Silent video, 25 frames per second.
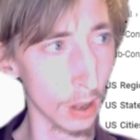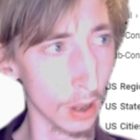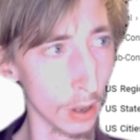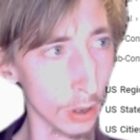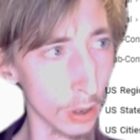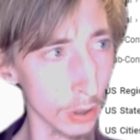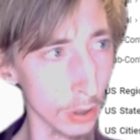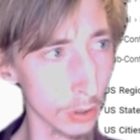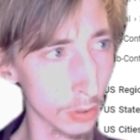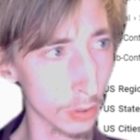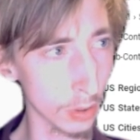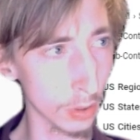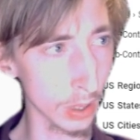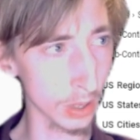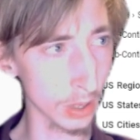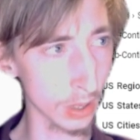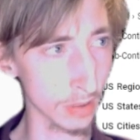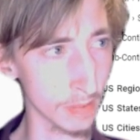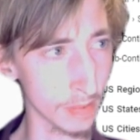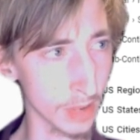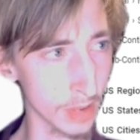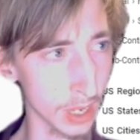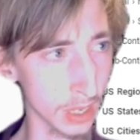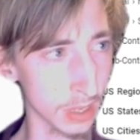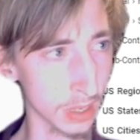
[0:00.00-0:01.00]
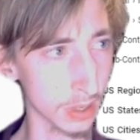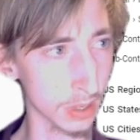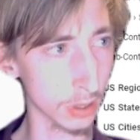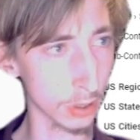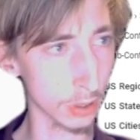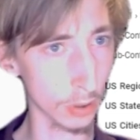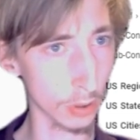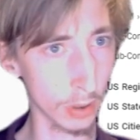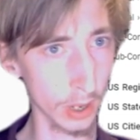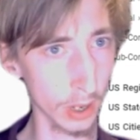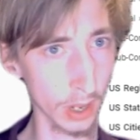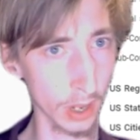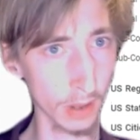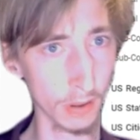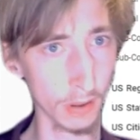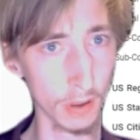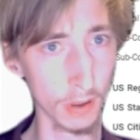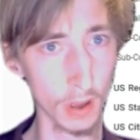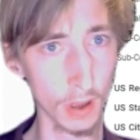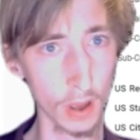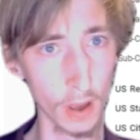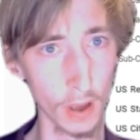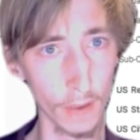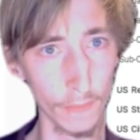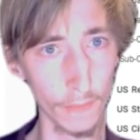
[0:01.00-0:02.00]
Christmas
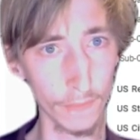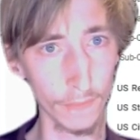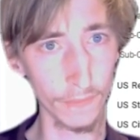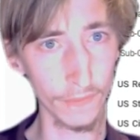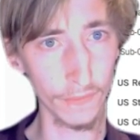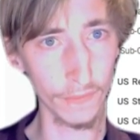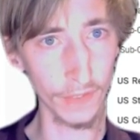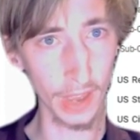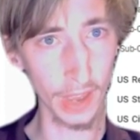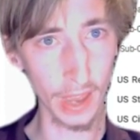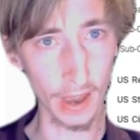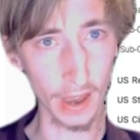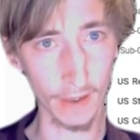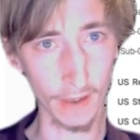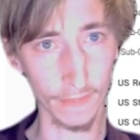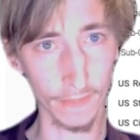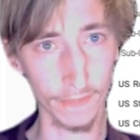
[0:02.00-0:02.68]
25th